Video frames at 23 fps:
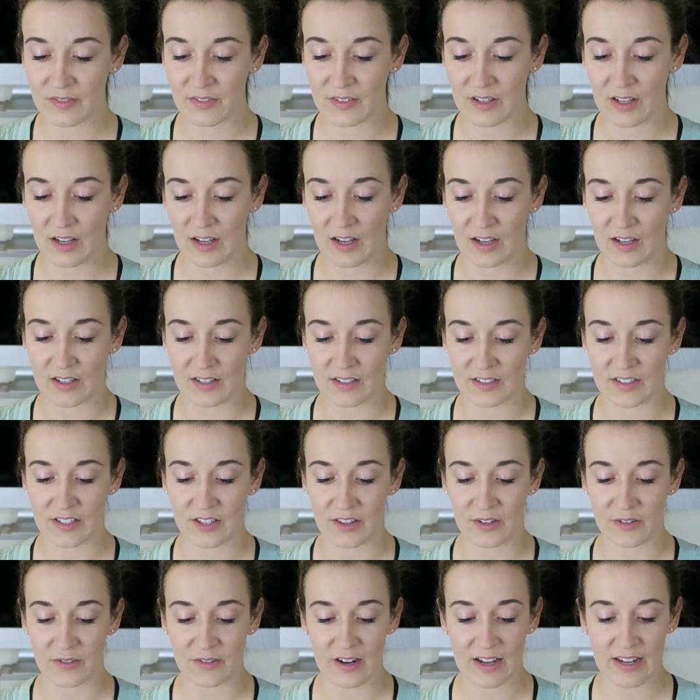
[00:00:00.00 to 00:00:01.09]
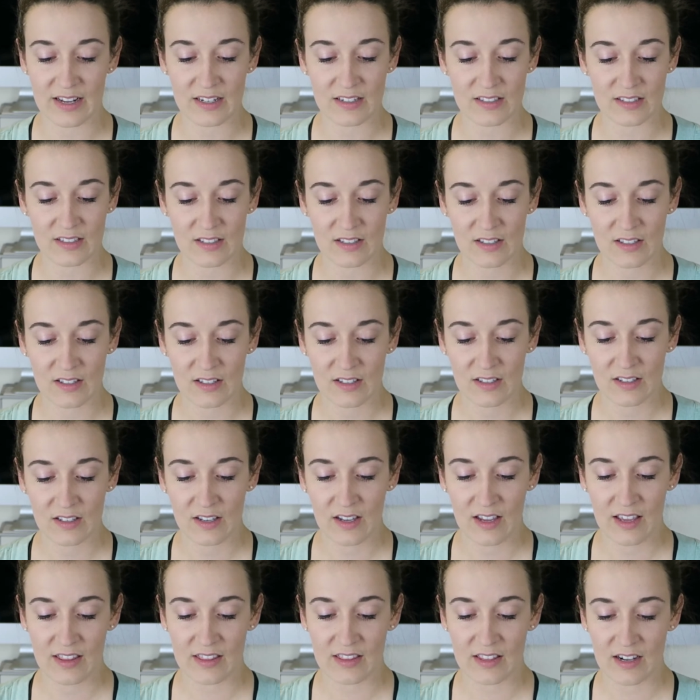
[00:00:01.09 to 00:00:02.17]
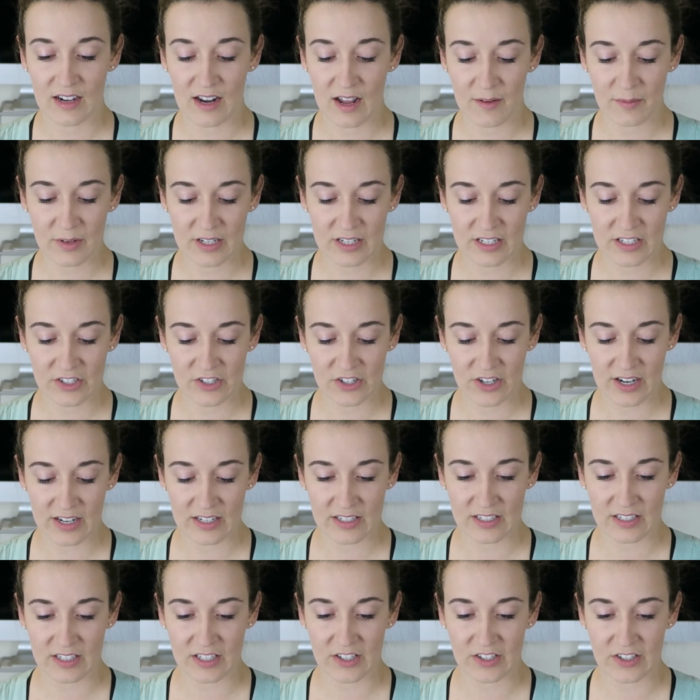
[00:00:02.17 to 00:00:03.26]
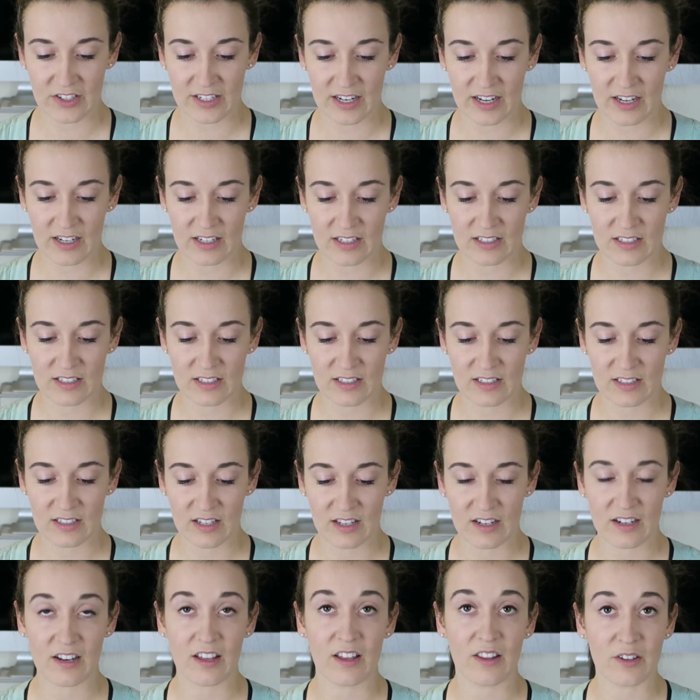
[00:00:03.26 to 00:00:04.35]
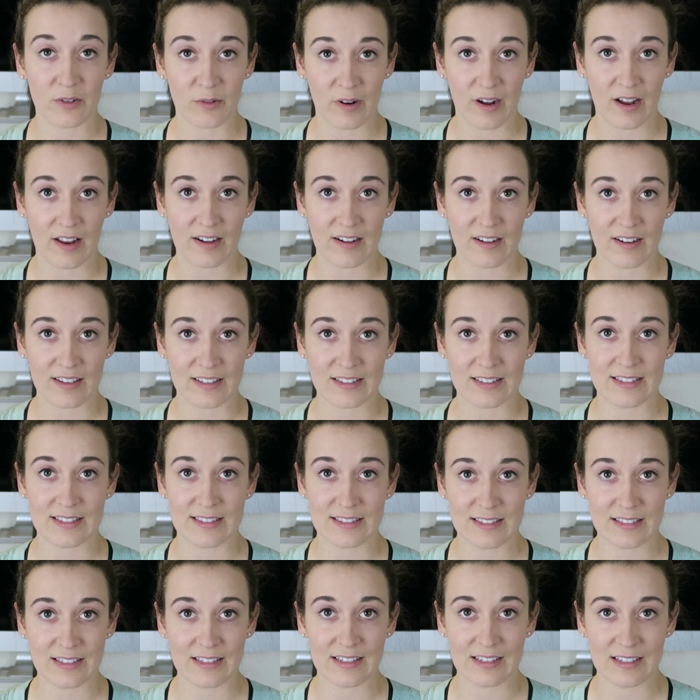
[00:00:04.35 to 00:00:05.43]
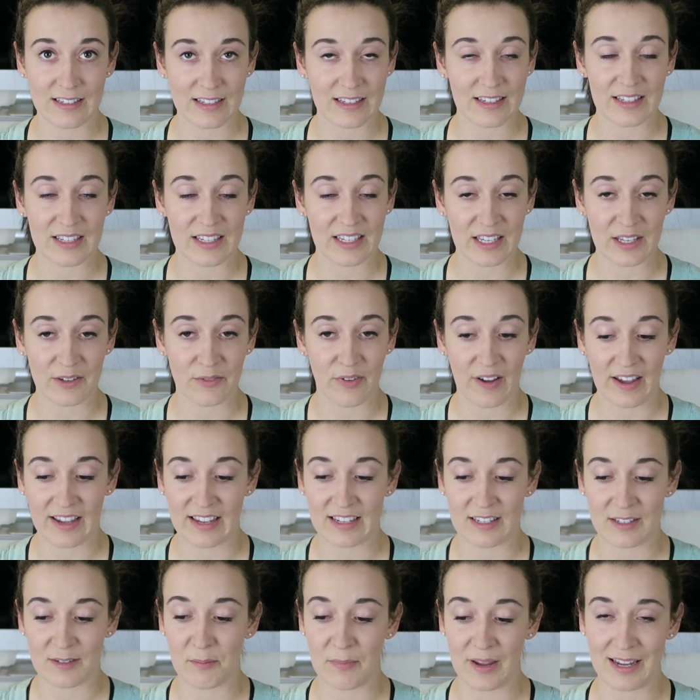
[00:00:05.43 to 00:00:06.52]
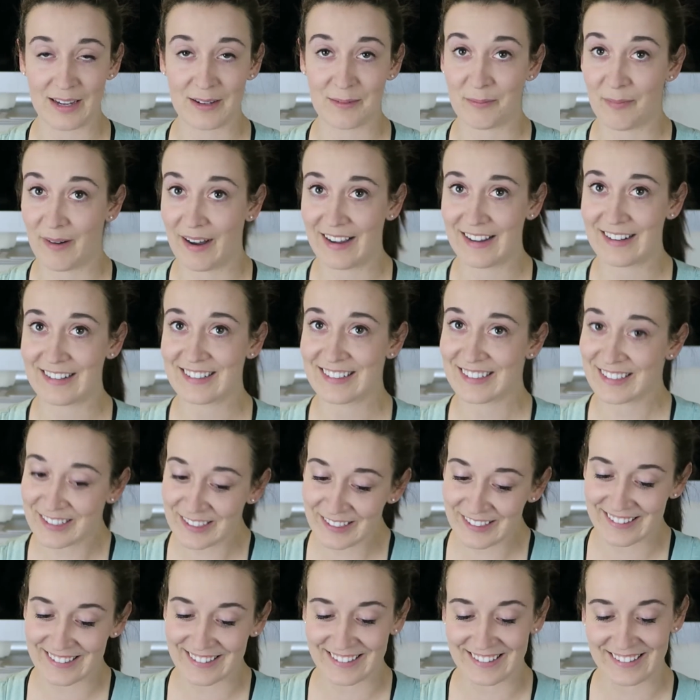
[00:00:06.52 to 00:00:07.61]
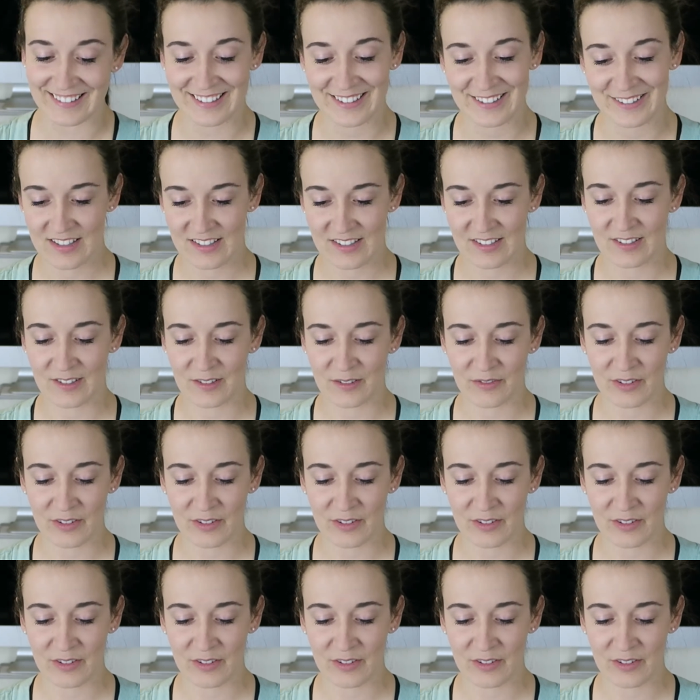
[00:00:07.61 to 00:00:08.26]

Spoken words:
to the right, and then I'm gonna try to create another one and see if I can make mine a girl. So you